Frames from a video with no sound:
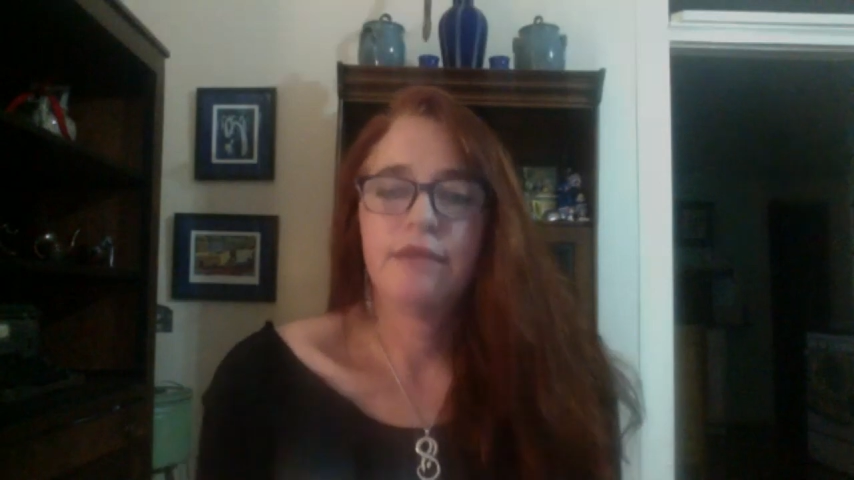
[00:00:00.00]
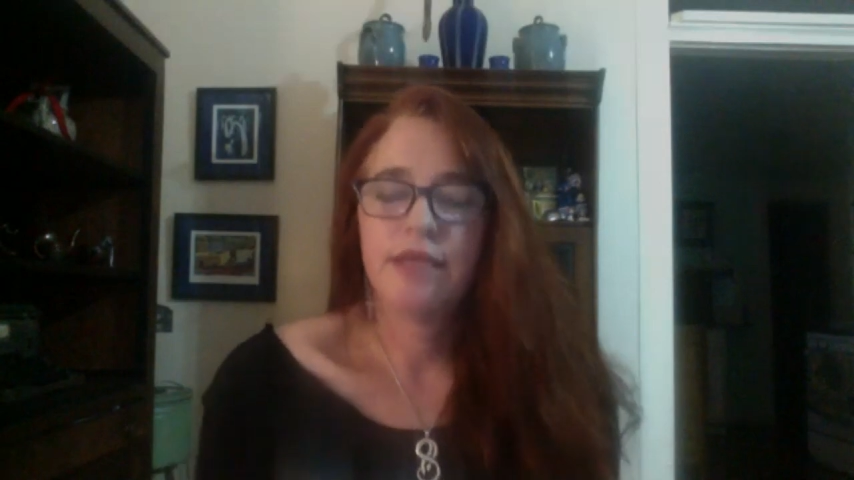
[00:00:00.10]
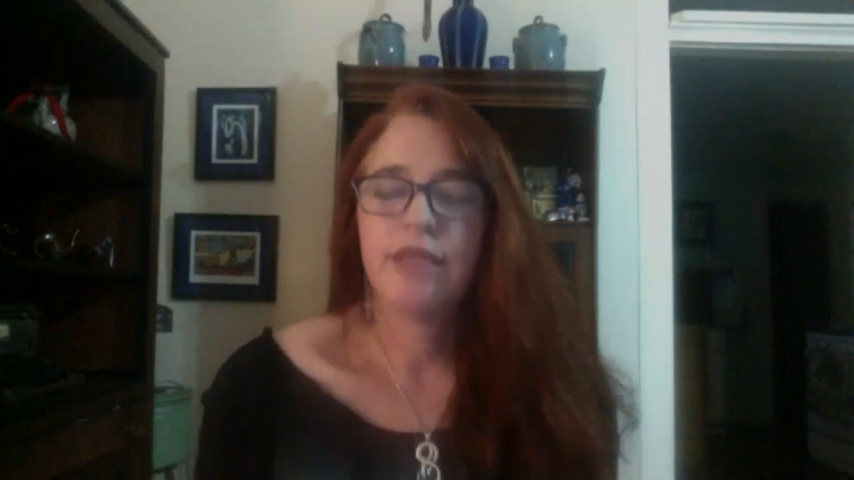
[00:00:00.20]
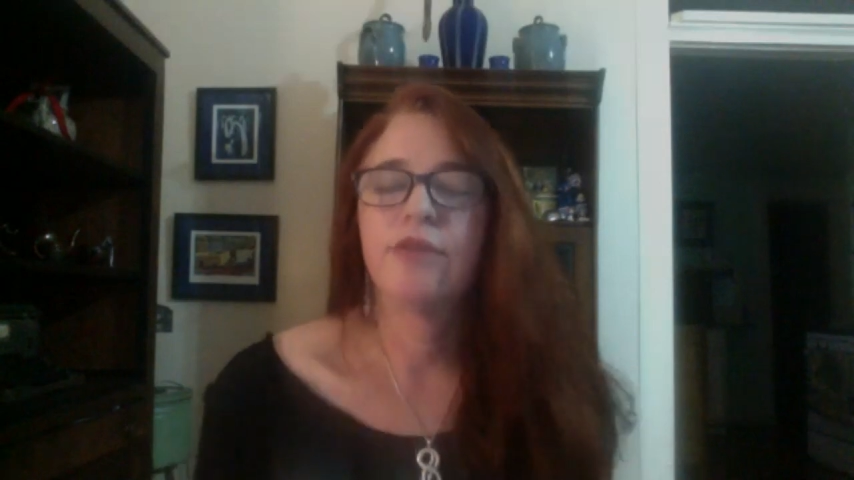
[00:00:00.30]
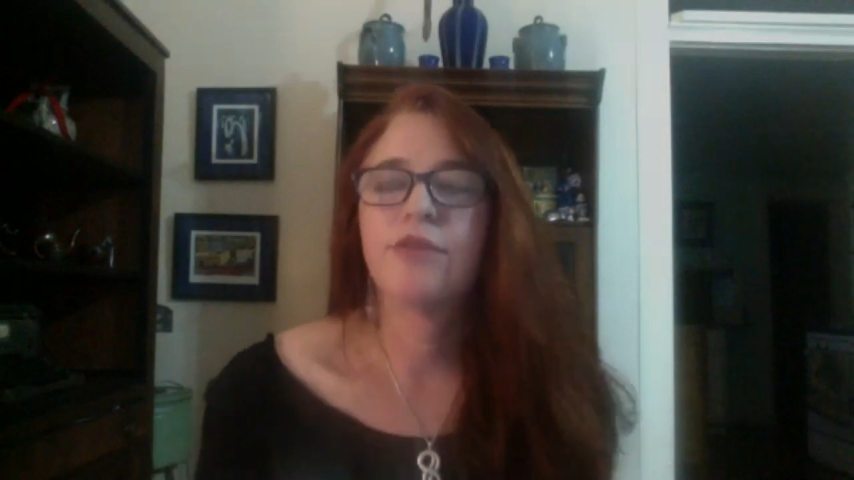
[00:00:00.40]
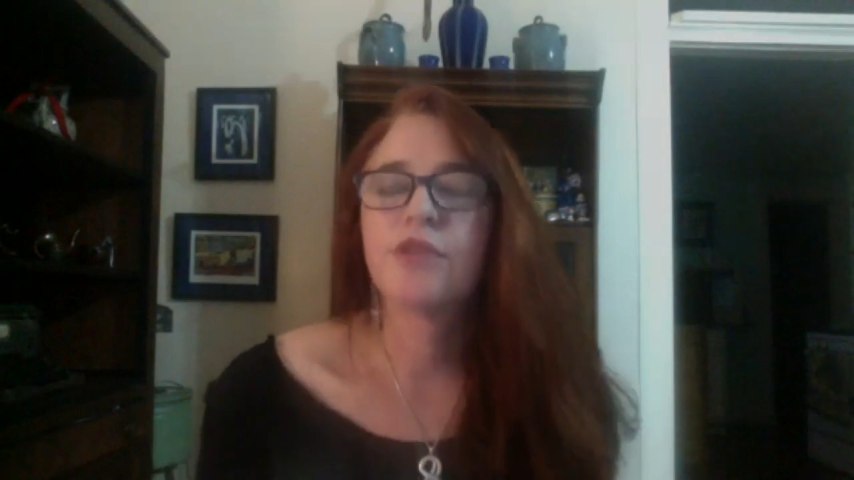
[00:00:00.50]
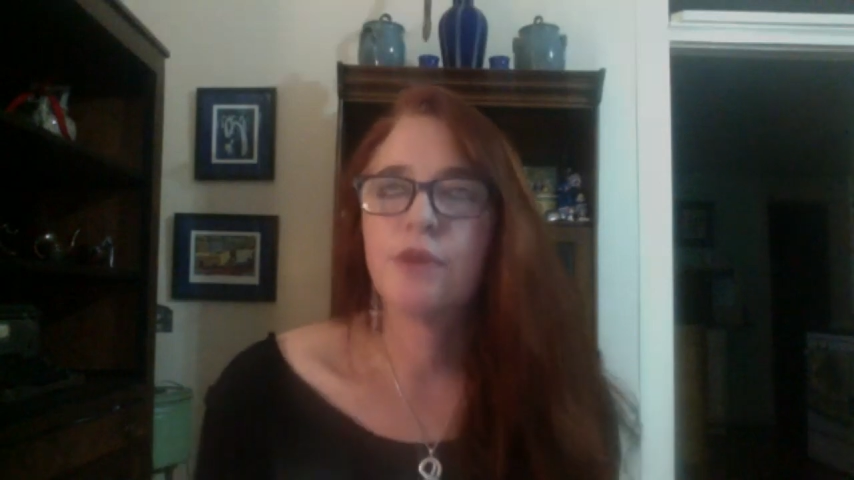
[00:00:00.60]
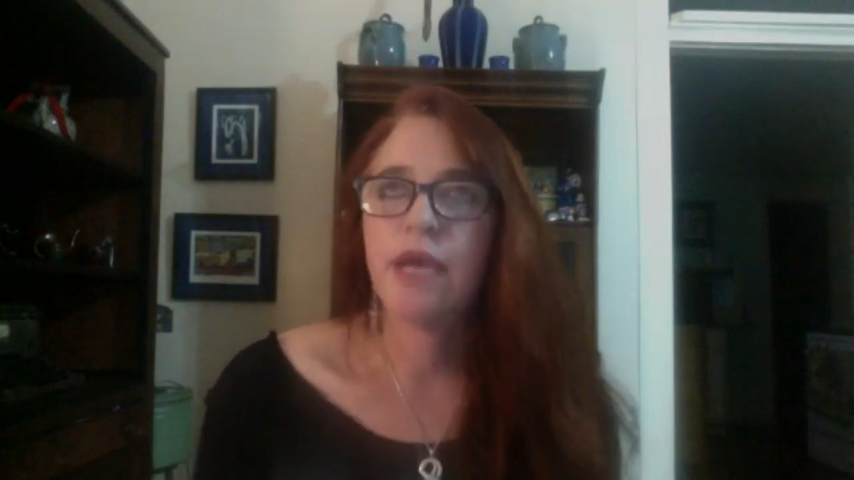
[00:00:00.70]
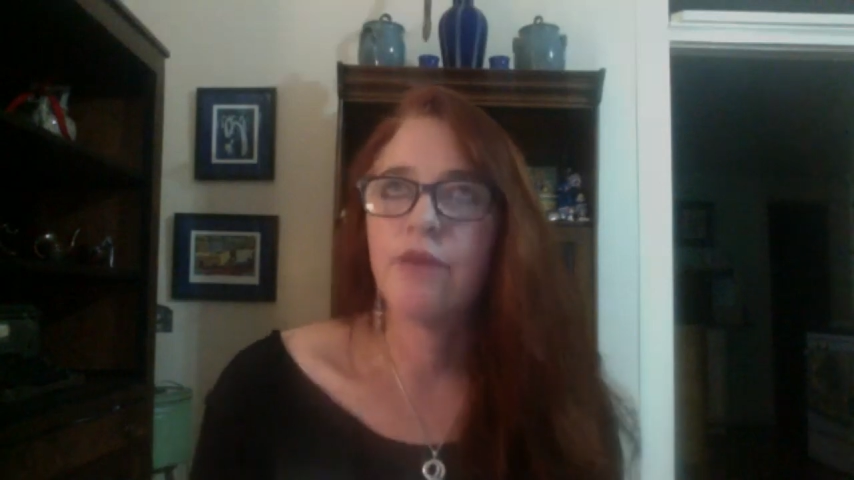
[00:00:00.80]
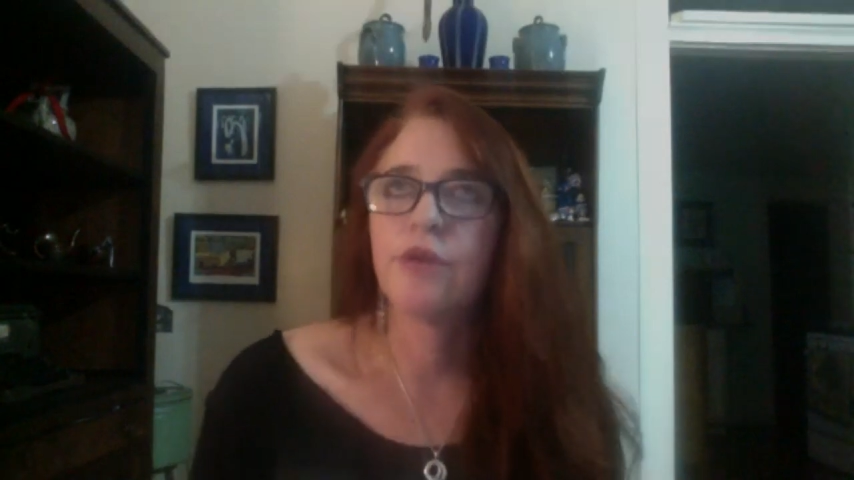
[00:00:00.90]
in those 2
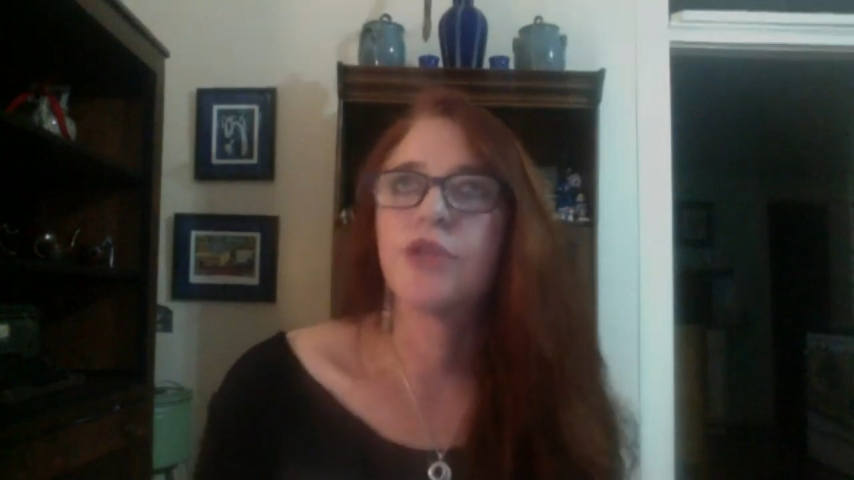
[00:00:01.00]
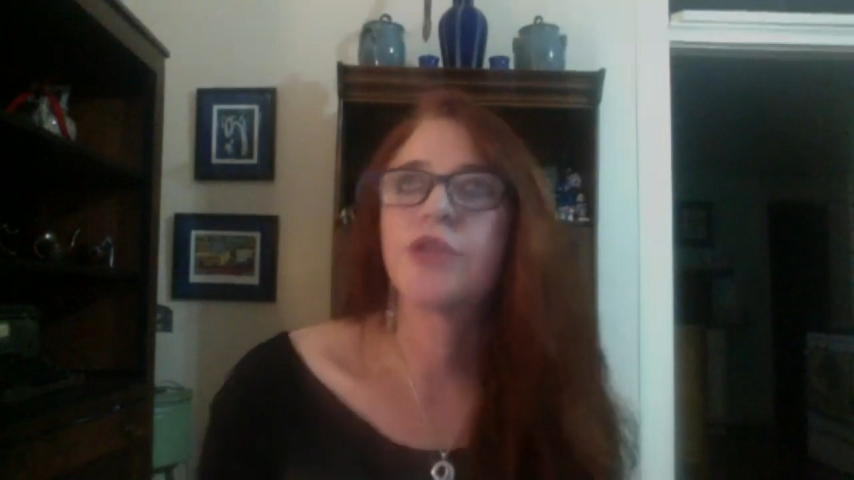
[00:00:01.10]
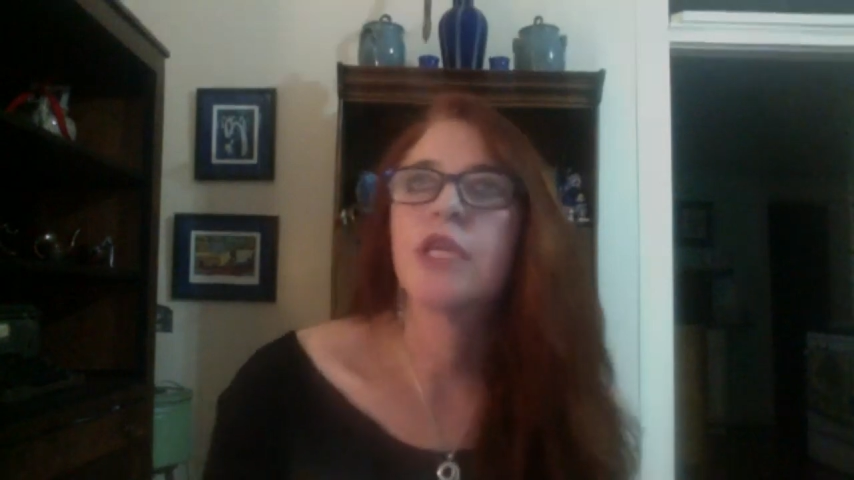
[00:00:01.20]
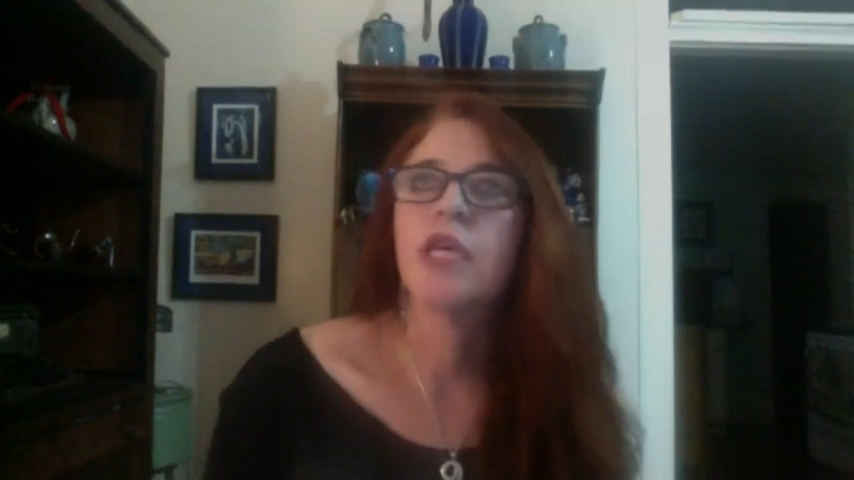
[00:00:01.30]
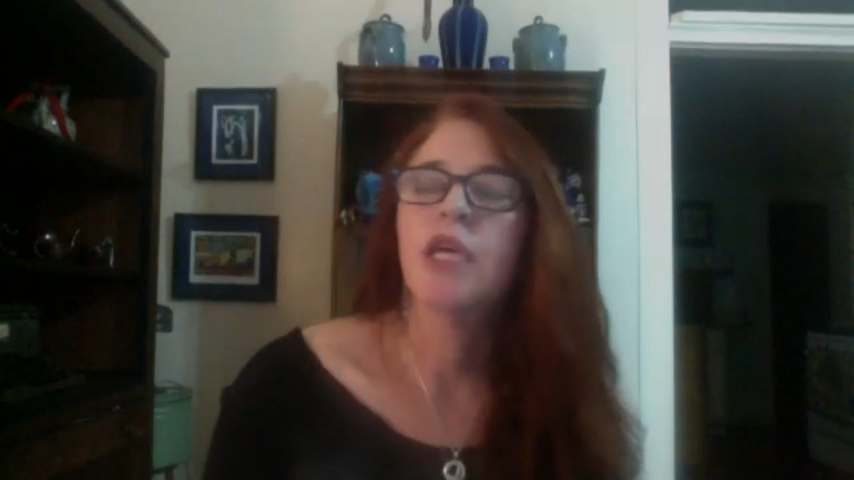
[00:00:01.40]
hours.